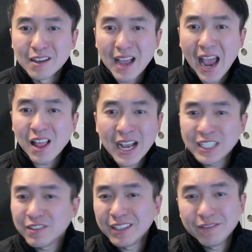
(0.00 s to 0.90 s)
allies
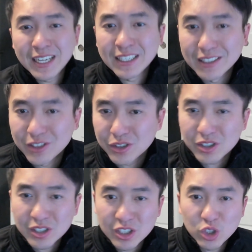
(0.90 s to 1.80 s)
of convenience
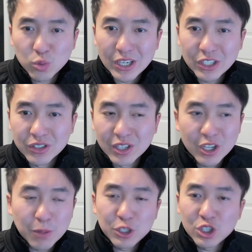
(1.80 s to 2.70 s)
situation. They'll
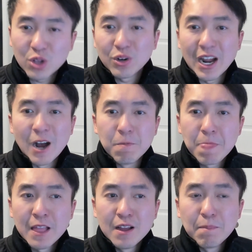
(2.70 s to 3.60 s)
help each other out.
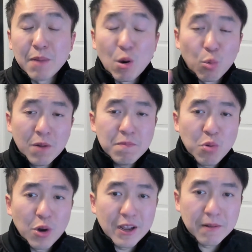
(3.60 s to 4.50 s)
But at one
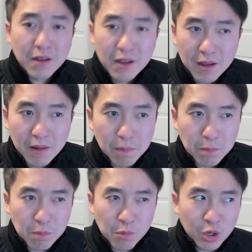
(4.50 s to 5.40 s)
point,
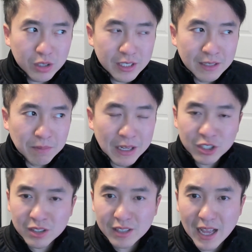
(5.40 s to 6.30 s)
Merton
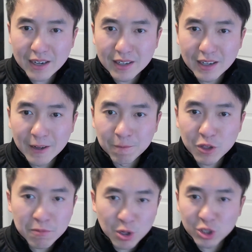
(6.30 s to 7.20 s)
mentions that
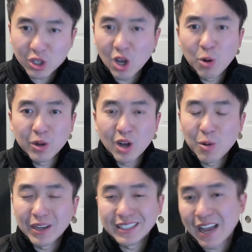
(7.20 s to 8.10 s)
the Imperials
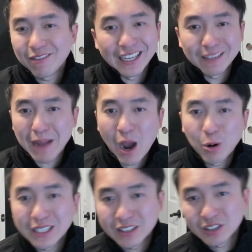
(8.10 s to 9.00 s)
always have like
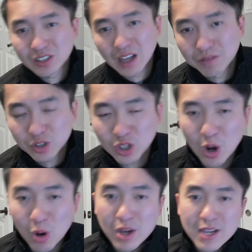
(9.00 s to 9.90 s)
bounties and stuff.
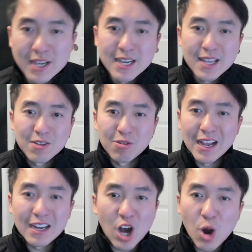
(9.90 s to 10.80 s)
So they're
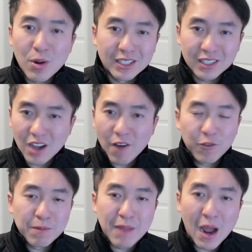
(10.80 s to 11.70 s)
like always
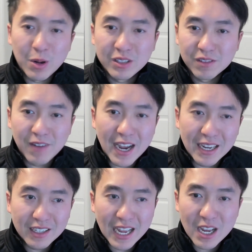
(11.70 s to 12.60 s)
offering bounties to
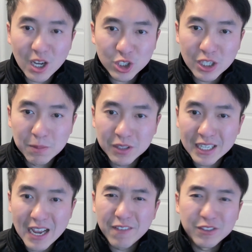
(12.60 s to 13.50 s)
fight chaos ships, and
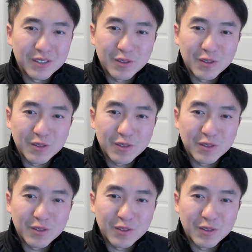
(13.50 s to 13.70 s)
they have to